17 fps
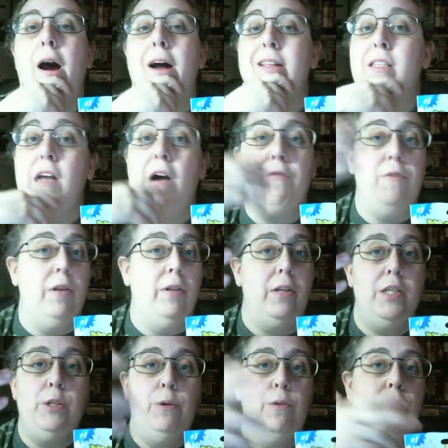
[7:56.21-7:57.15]

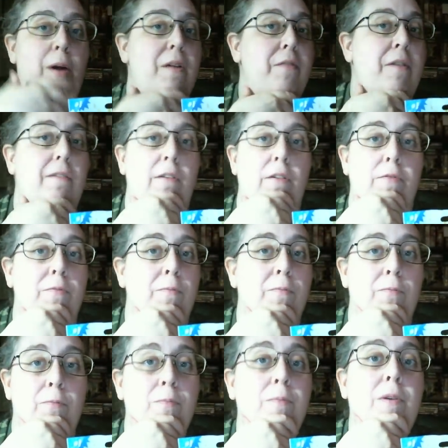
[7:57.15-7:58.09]
definitely two of my favorite
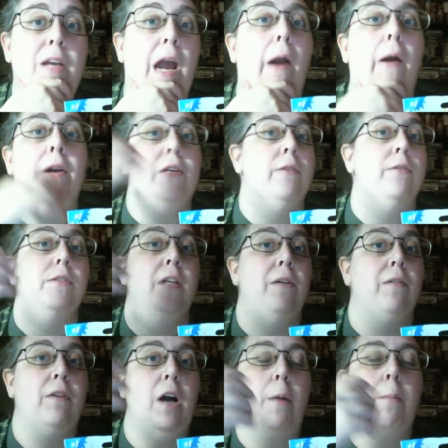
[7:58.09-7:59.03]
characters that
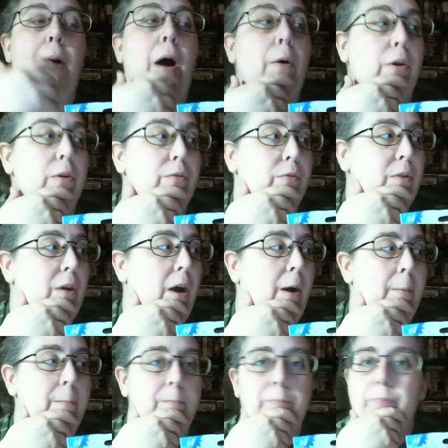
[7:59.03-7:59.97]
have come out of
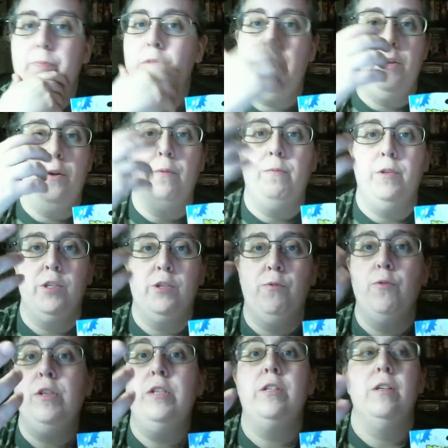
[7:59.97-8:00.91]

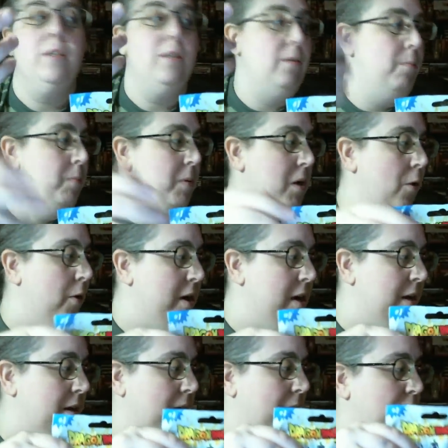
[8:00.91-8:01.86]
this recent
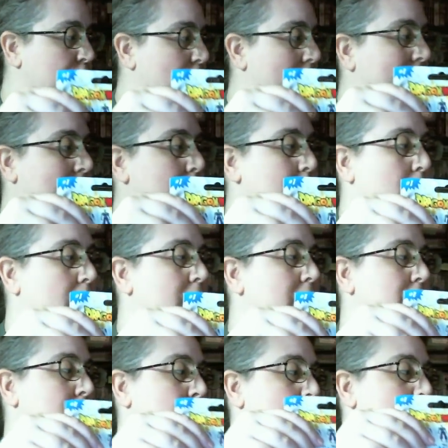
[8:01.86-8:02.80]
period of Dragon Ball
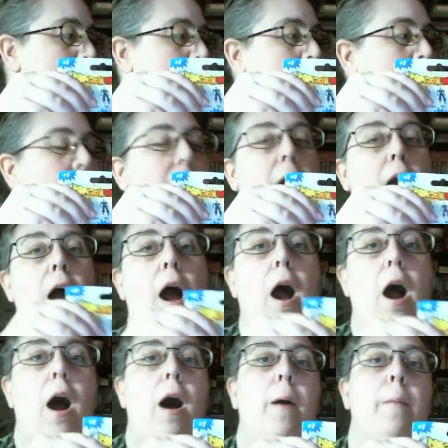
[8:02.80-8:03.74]
history,
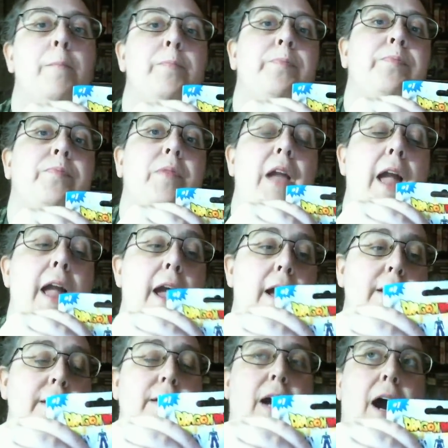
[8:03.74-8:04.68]

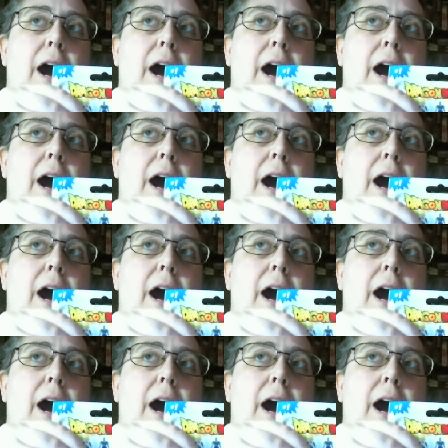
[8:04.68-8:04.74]
and